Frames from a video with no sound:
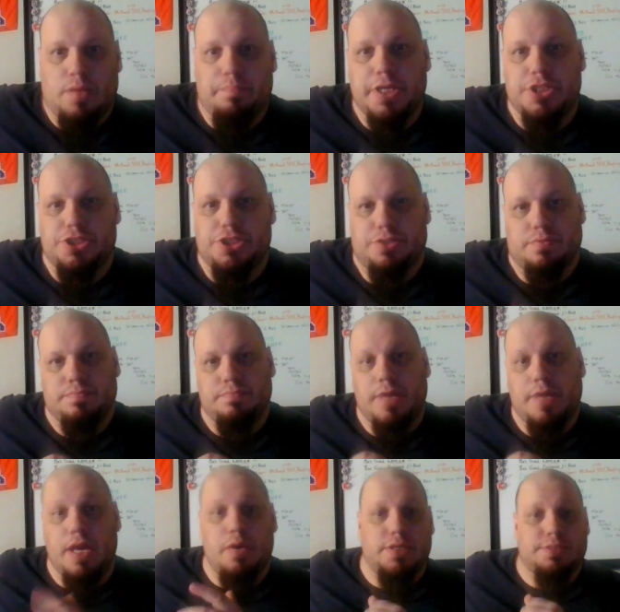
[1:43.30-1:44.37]
beat you.
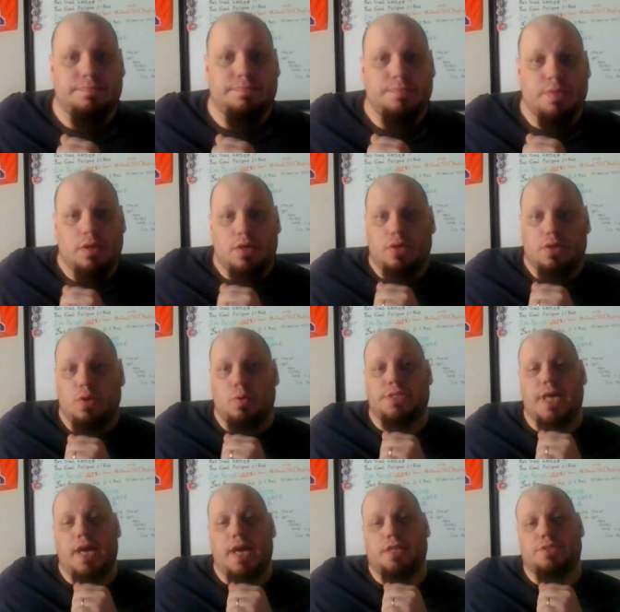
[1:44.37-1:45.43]
But anyways, no
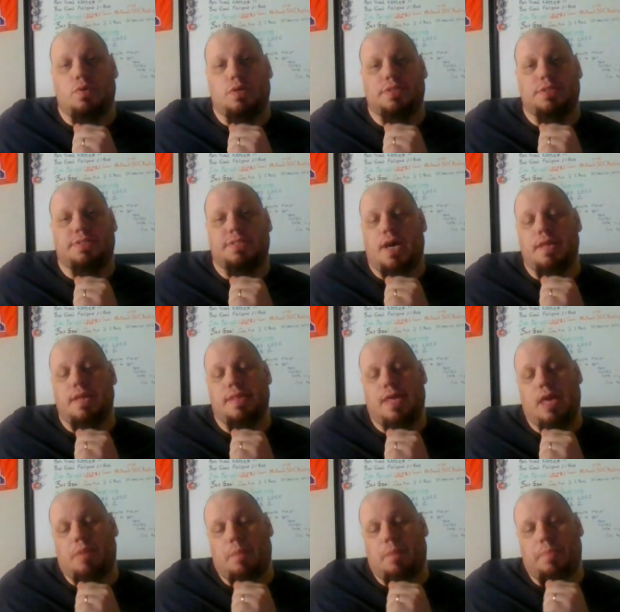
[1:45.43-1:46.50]
sack scores to tie the
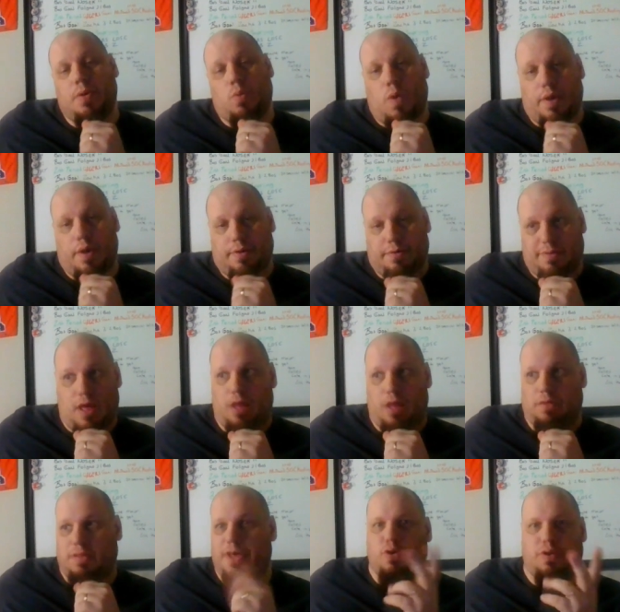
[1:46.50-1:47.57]
game up at 1.
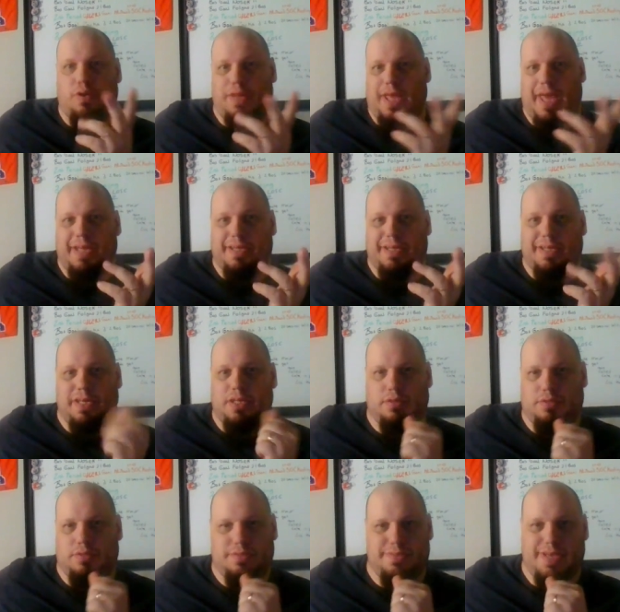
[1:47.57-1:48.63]
Literally
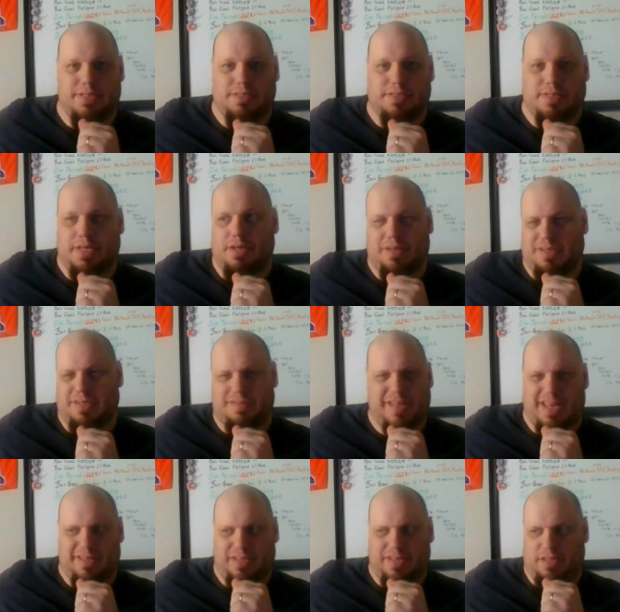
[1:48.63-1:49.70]
18 seconds later, like
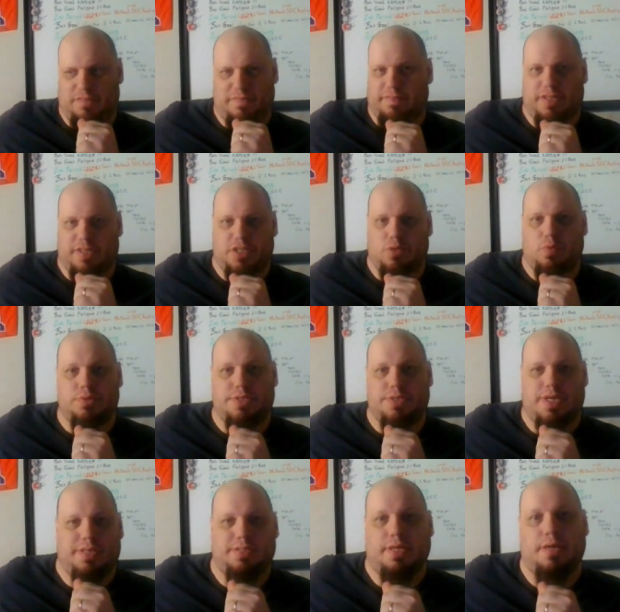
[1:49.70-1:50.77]
18, 15
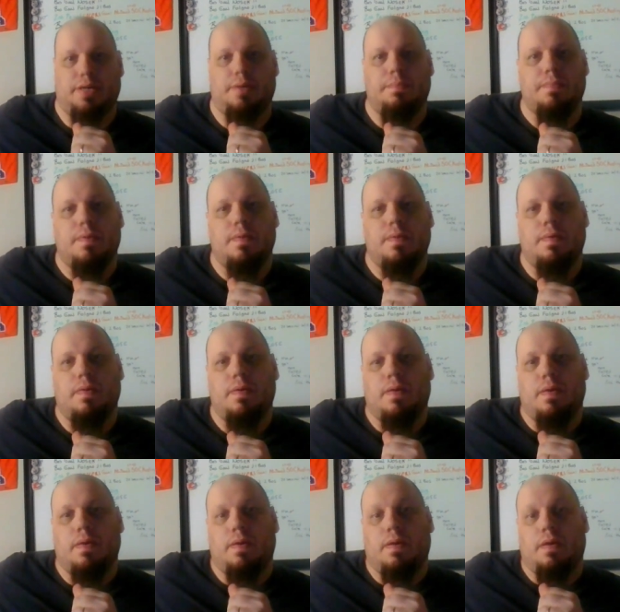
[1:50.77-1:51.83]
seconds later.
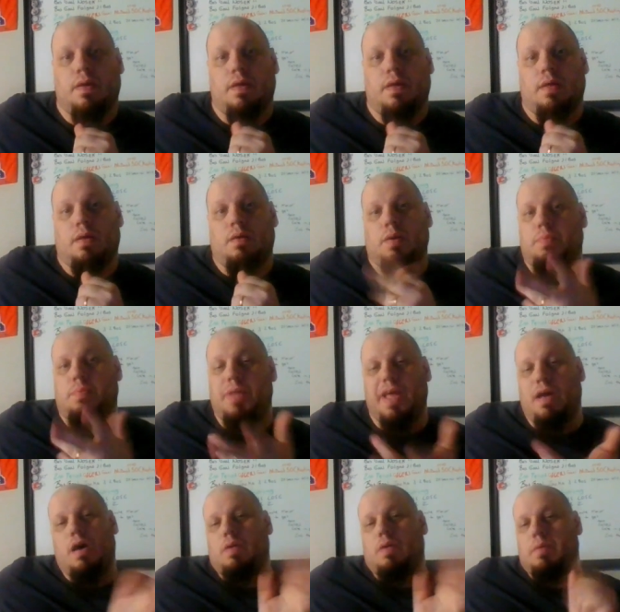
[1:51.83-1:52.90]
We play
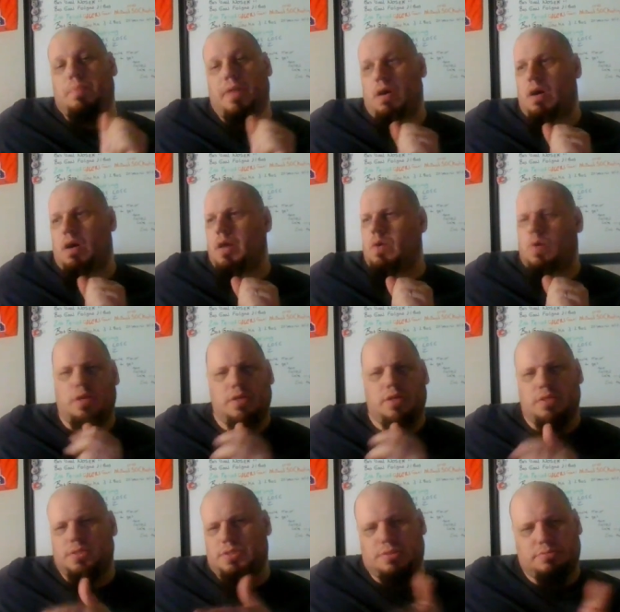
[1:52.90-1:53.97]
on, we play on.
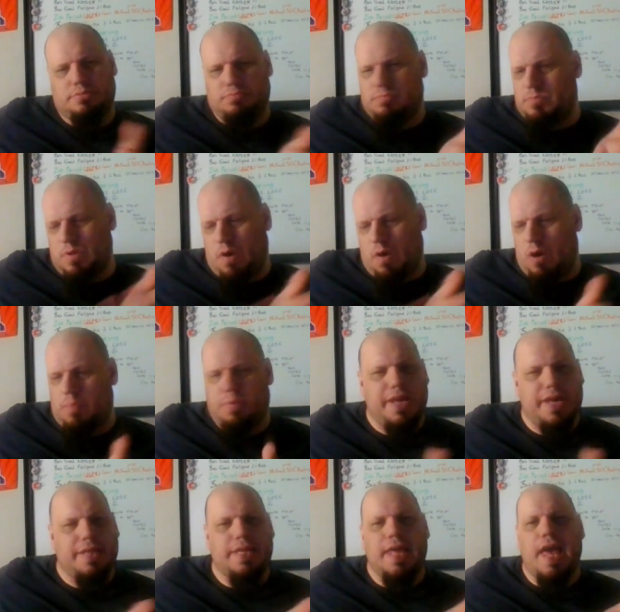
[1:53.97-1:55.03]
Oilers are
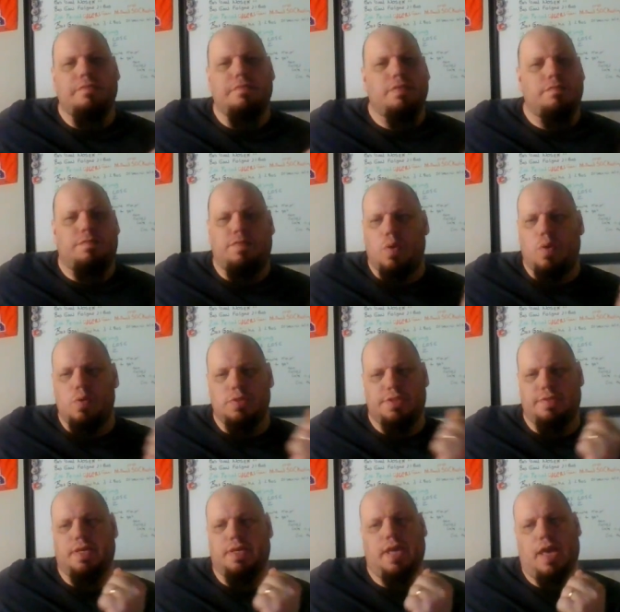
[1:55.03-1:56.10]
playing the ebb and flows
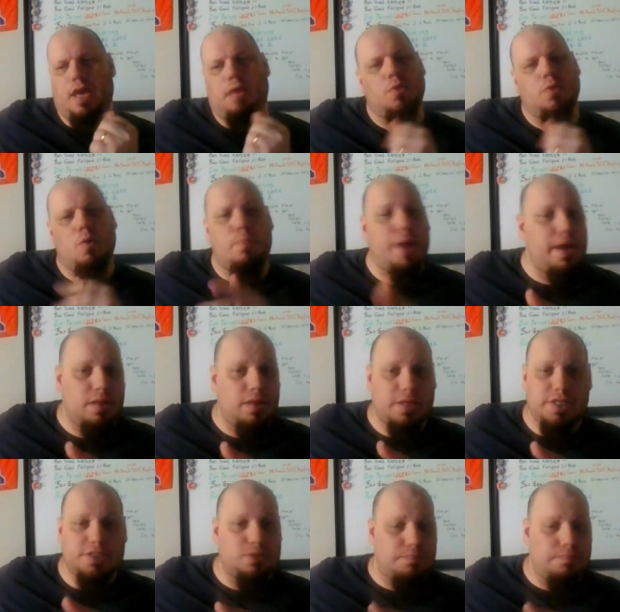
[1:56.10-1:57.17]
of the game. No
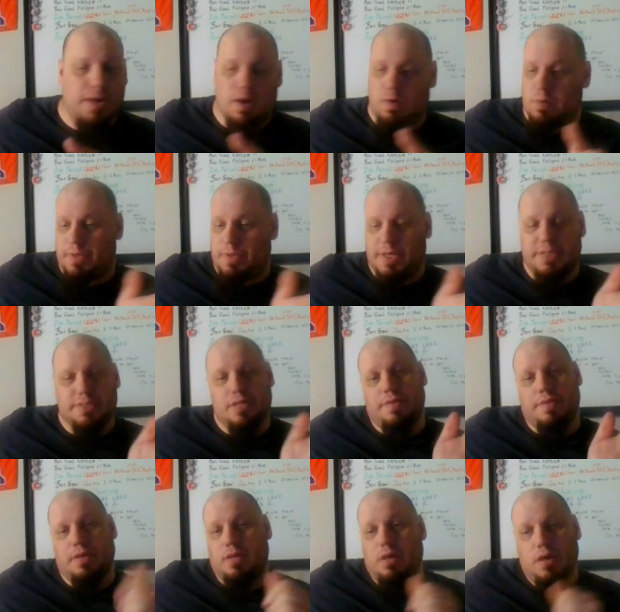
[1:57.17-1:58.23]
penalties, no power plays,
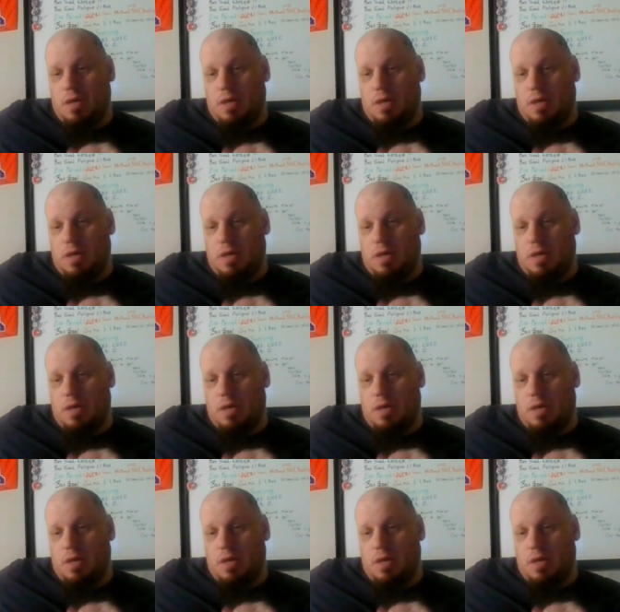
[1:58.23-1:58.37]
nothing.